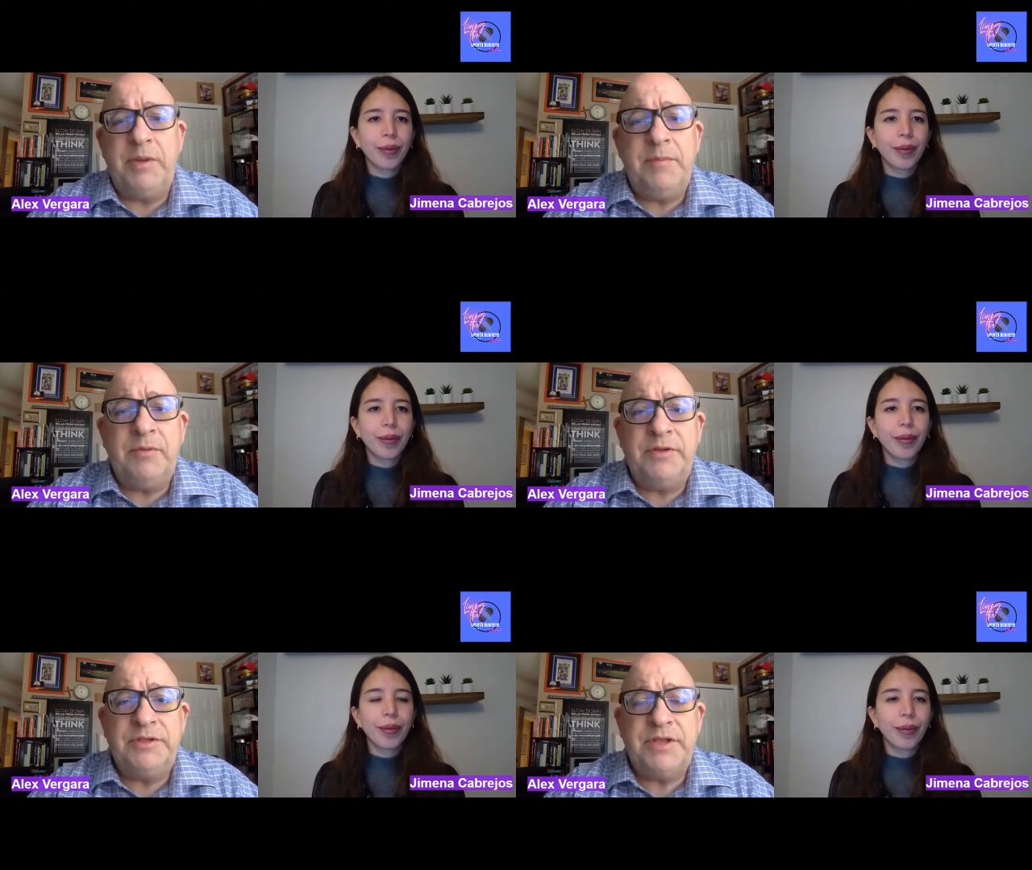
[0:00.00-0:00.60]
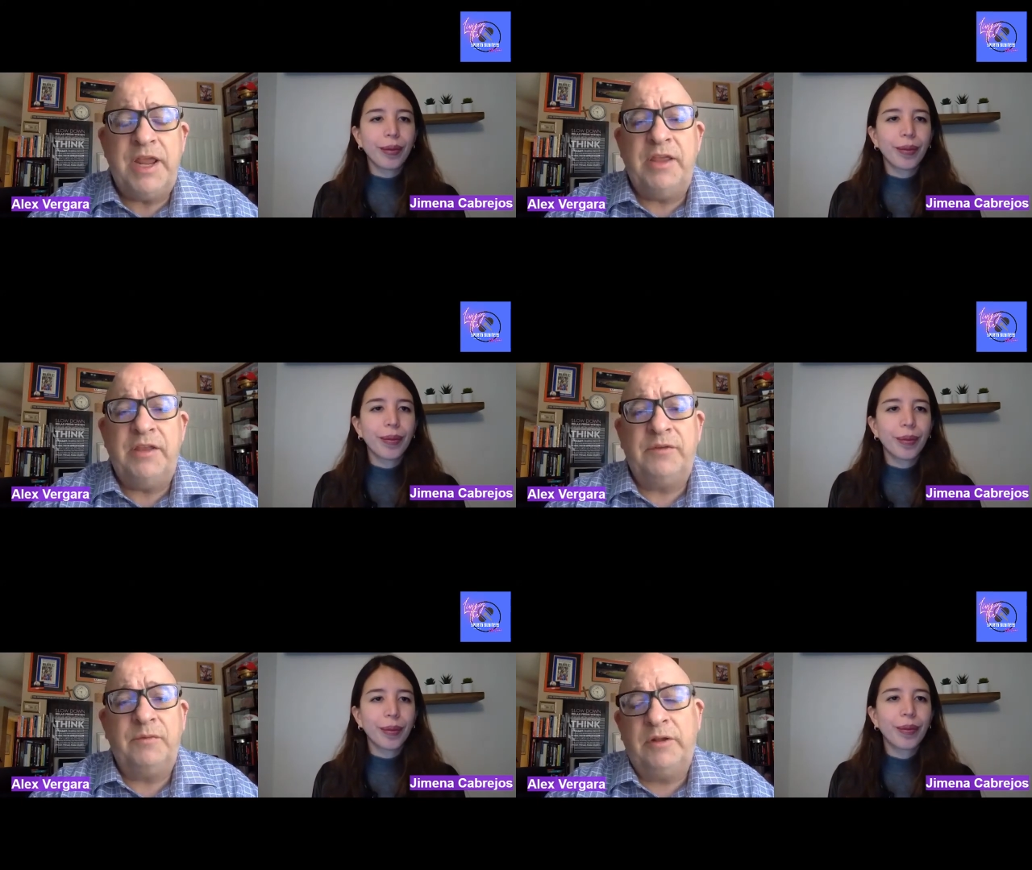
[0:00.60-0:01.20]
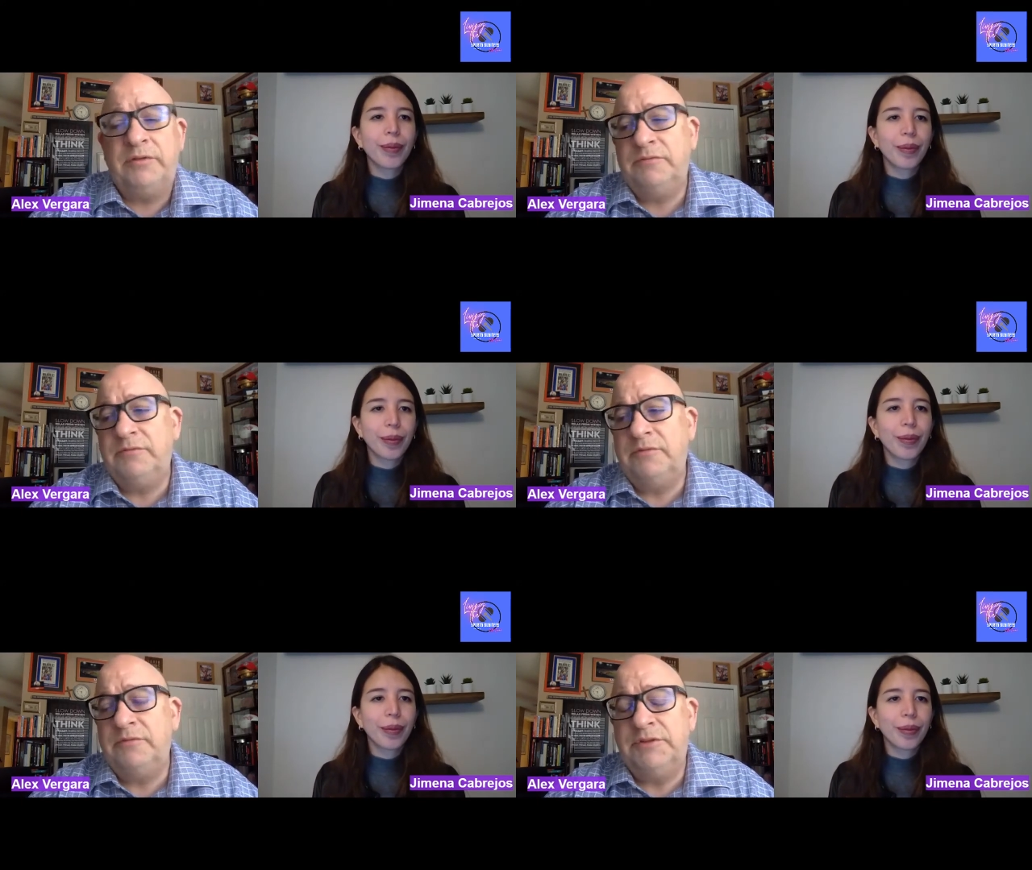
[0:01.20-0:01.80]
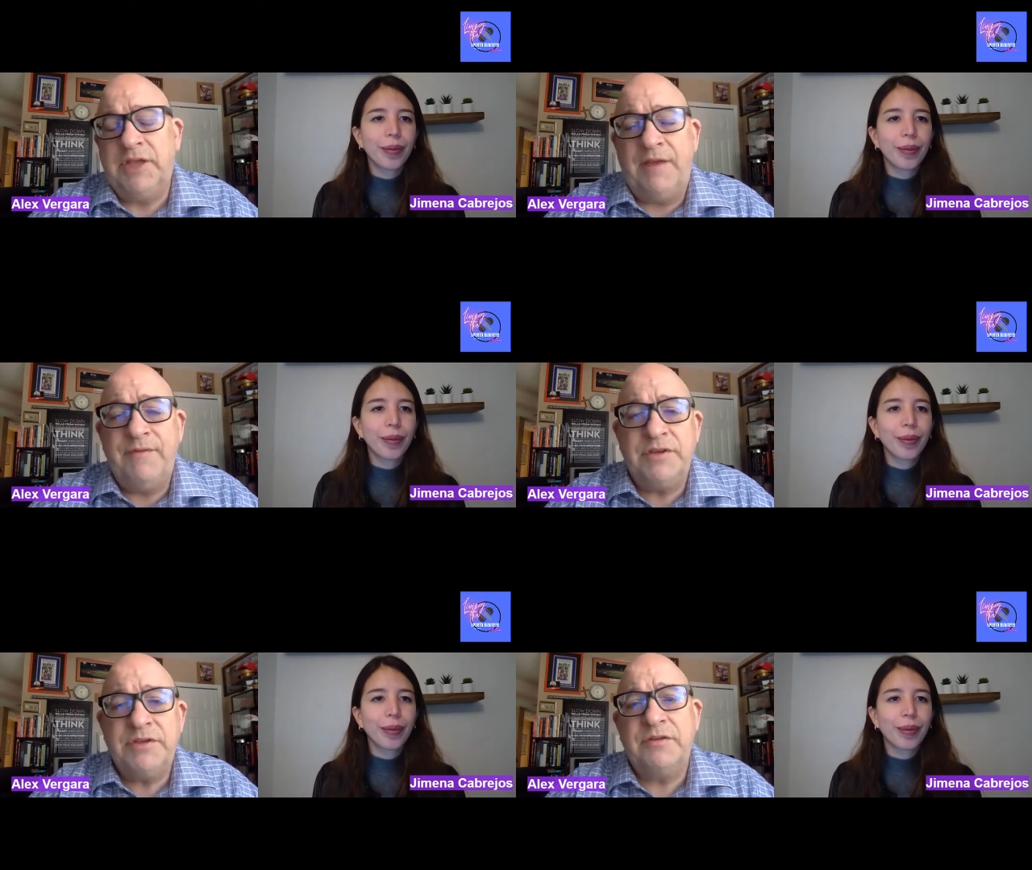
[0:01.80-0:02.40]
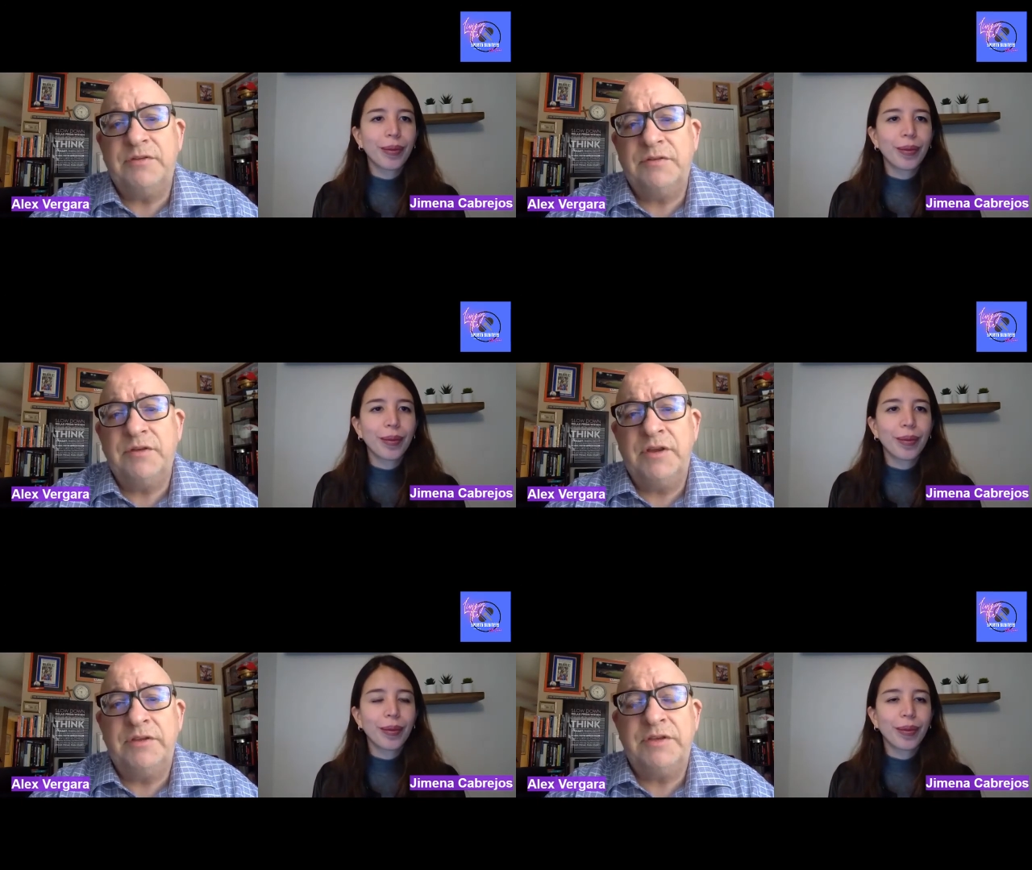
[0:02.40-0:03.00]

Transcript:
Speaker 1: people in the stands? Well, it's obvious it's, it's